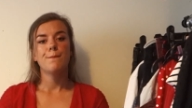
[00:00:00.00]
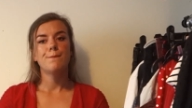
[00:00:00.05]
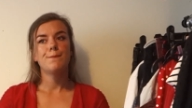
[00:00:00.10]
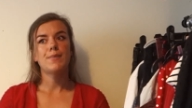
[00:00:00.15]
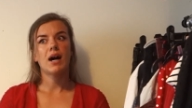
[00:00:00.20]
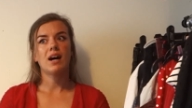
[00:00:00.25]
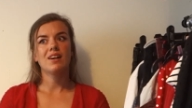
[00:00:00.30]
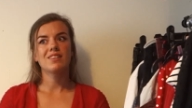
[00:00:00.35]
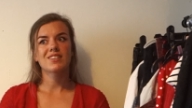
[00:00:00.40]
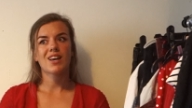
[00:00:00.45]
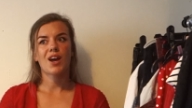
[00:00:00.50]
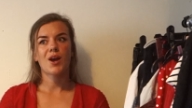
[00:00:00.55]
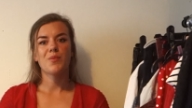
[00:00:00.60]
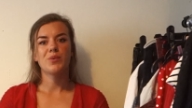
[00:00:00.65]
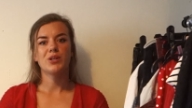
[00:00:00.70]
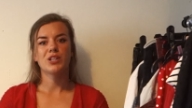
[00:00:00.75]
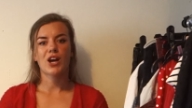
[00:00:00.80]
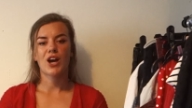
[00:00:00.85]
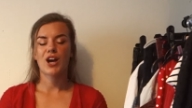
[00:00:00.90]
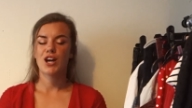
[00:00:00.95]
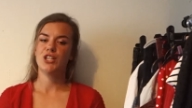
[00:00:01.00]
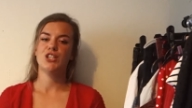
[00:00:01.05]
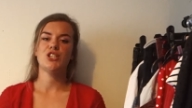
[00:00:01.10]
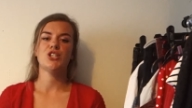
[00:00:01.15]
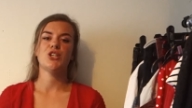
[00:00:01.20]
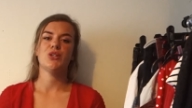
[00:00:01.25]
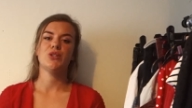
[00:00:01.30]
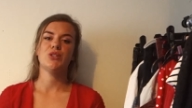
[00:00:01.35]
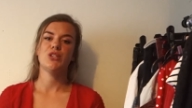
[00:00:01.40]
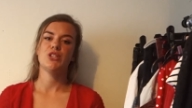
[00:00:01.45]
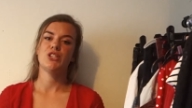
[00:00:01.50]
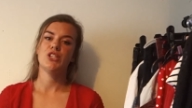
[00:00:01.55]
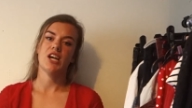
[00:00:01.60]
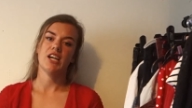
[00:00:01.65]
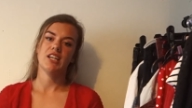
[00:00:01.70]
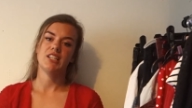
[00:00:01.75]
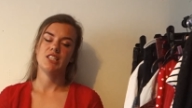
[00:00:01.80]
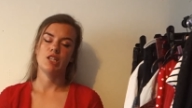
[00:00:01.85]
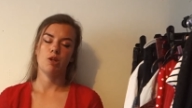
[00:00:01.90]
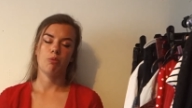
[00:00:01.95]
But I would urge you to
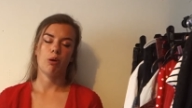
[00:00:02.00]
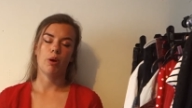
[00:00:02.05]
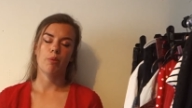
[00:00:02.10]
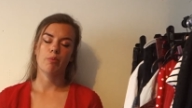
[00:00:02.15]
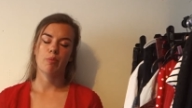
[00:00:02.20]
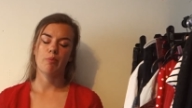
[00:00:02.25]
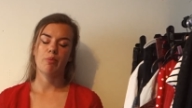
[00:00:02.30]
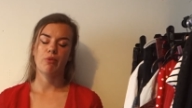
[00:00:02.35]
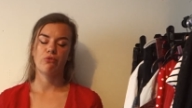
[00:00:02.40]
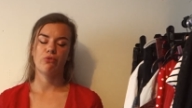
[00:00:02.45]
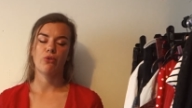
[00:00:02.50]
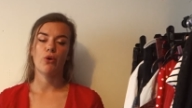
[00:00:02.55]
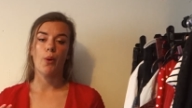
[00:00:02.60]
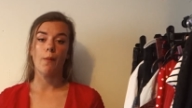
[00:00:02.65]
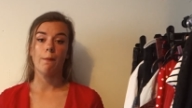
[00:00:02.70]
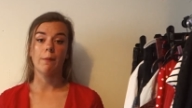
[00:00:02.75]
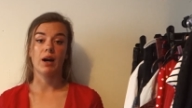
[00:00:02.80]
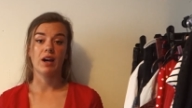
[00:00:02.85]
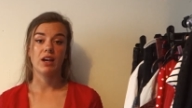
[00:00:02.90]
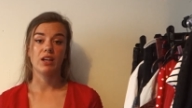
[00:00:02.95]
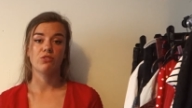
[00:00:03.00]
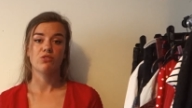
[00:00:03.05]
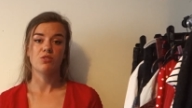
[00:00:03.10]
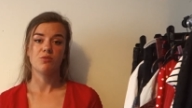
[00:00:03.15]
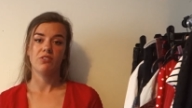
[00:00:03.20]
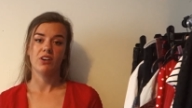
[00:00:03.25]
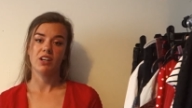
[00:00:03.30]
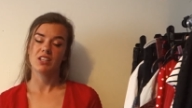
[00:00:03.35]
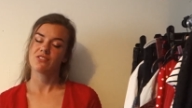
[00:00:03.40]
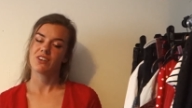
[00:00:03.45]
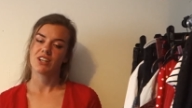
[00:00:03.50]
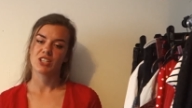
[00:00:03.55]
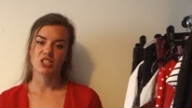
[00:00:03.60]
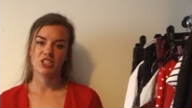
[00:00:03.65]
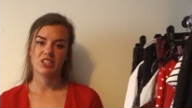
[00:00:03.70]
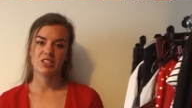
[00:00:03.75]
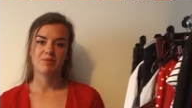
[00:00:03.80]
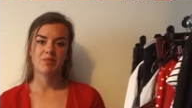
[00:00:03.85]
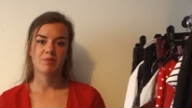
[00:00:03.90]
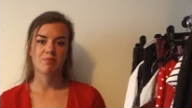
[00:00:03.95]
check Depop before buying from fast
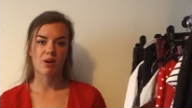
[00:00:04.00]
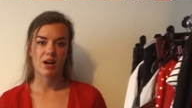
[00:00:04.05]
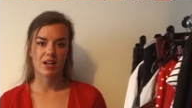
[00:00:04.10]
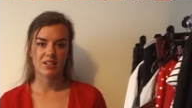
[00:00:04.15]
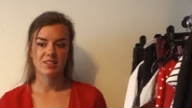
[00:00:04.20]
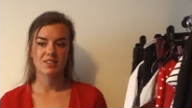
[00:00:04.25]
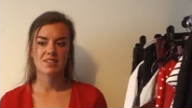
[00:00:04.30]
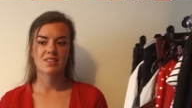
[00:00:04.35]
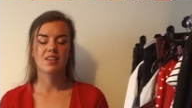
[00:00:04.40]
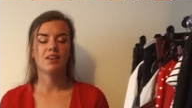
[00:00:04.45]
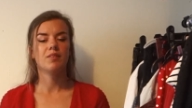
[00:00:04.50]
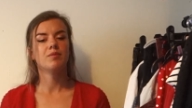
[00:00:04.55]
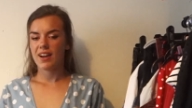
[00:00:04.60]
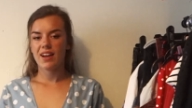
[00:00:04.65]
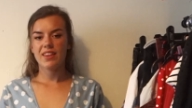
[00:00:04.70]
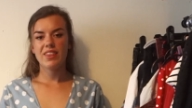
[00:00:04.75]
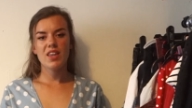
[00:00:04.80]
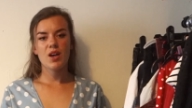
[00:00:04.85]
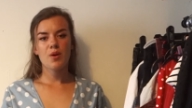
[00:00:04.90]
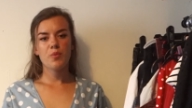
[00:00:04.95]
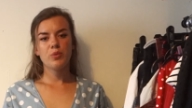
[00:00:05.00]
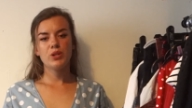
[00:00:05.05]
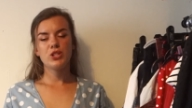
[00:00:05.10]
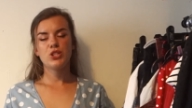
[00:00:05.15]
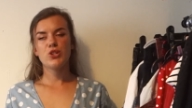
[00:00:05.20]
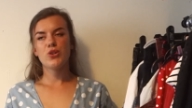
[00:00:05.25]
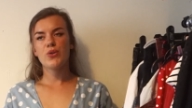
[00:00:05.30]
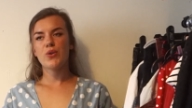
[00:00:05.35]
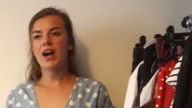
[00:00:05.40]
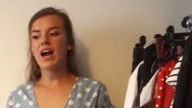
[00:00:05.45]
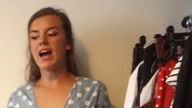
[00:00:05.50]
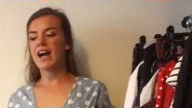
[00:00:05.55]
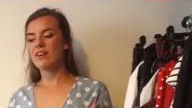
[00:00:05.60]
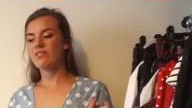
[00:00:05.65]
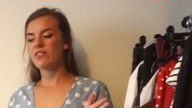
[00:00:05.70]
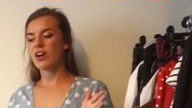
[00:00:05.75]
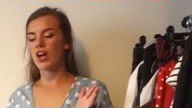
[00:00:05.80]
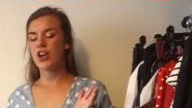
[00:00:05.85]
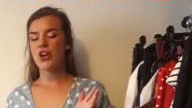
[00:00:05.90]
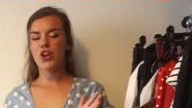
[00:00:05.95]
fashion brands. And then we do
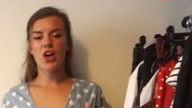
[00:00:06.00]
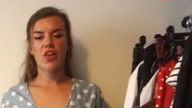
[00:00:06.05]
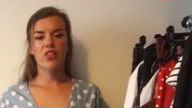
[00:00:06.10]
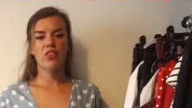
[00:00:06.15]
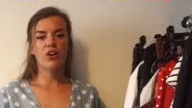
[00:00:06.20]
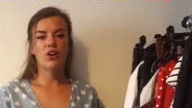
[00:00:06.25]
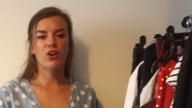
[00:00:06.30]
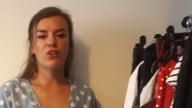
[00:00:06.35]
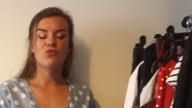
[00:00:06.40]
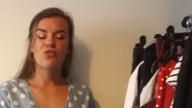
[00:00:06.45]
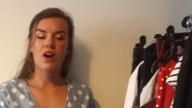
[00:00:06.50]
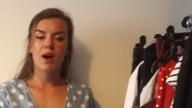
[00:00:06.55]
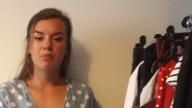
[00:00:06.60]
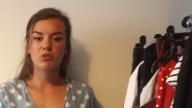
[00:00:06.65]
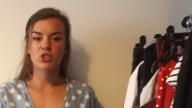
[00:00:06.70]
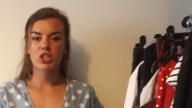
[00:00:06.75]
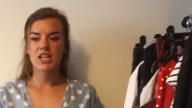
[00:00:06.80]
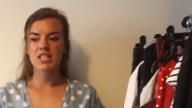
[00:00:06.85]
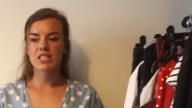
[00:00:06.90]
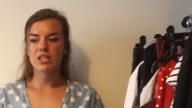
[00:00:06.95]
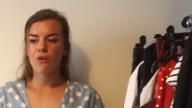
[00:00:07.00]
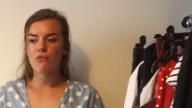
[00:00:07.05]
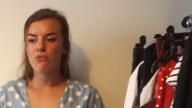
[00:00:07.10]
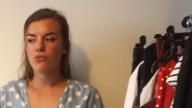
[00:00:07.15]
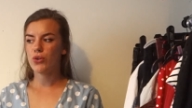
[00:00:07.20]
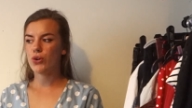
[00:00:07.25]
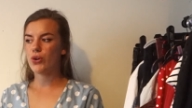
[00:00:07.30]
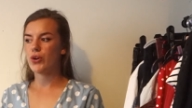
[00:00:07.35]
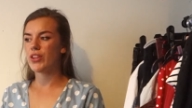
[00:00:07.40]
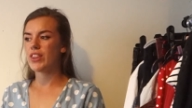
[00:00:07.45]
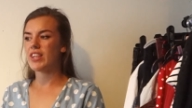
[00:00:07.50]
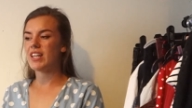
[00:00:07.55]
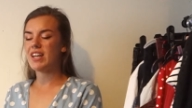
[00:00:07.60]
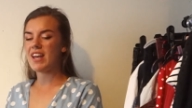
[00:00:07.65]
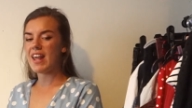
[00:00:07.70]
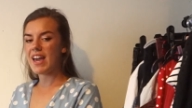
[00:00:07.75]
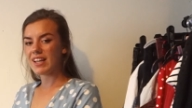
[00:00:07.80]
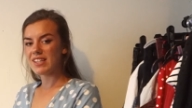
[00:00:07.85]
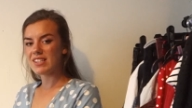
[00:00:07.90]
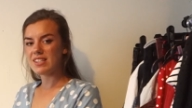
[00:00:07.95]
have another wrap dress for the
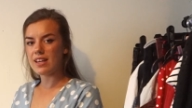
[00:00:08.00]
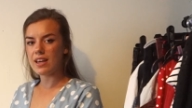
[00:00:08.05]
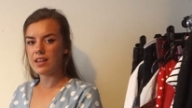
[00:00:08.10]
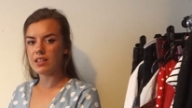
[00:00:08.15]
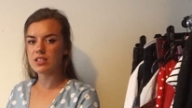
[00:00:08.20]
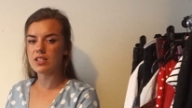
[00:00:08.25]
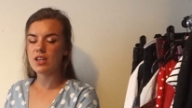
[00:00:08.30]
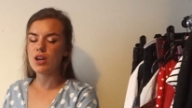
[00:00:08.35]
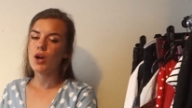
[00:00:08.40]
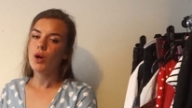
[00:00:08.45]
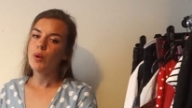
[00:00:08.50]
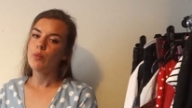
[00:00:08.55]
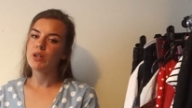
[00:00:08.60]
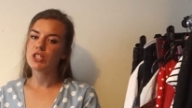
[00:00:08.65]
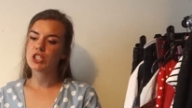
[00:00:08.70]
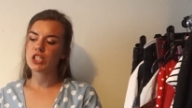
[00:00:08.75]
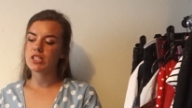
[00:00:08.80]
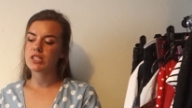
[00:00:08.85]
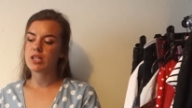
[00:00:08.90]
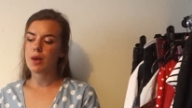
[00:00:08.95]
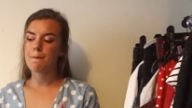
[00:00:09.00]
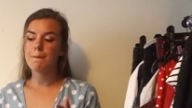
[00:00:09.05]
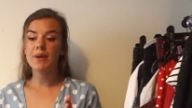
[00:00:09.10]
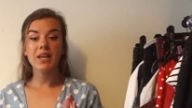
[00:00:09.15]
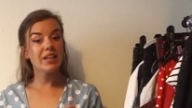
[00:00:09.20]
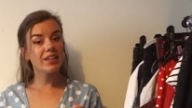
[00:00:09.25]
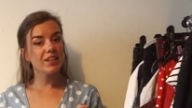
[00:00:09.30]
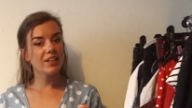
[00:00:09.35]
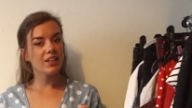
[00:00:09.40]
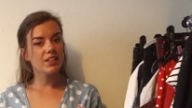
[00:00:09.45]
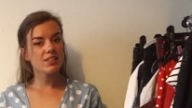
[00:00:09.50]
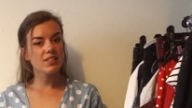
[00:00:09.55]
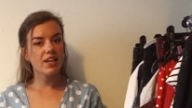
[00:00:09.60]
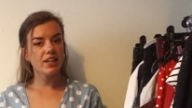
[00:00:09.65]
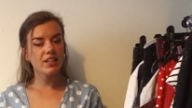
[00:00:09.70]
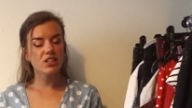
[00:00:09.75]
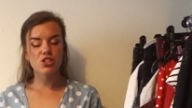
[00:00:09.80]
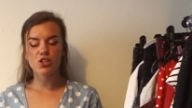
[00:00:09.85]
next date, which is a picnic date.